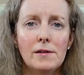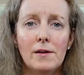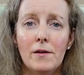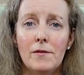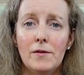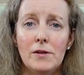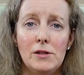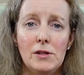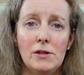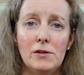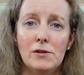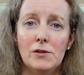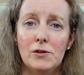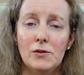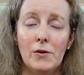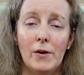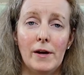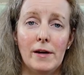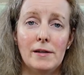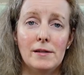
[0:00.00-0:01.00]
love in Jesus
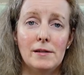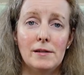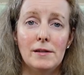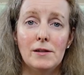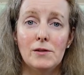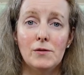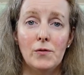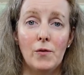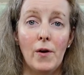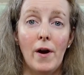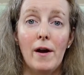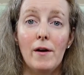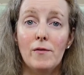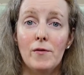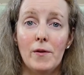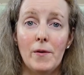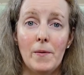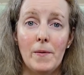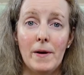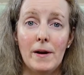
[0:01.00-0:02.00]
Christ, is for
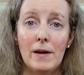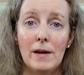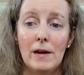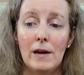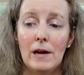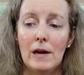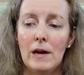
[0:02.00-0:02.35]
everyone.